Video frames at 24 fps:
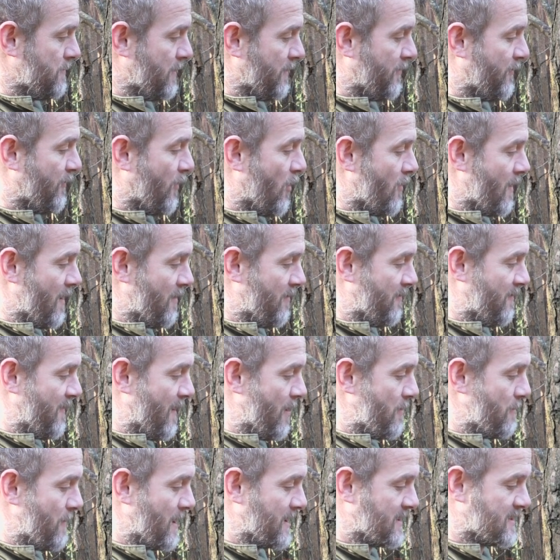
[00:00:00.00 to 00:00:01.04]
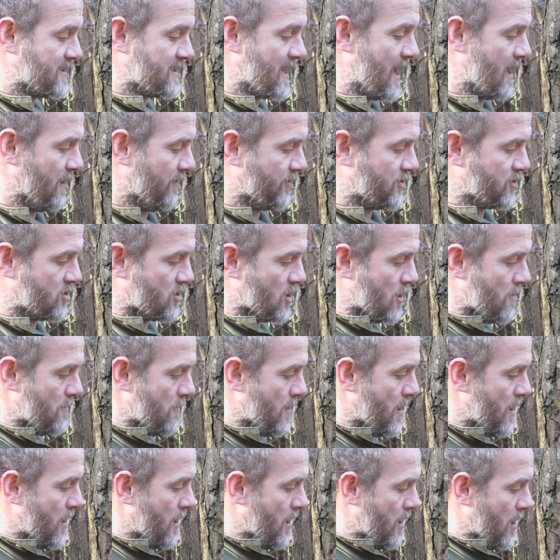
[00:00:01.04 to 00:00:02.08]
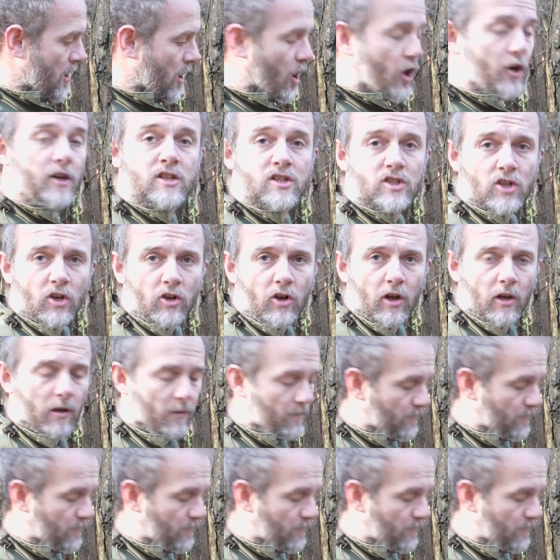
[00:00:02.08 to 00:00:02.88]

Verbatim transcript: before I found myself some honeysuckle,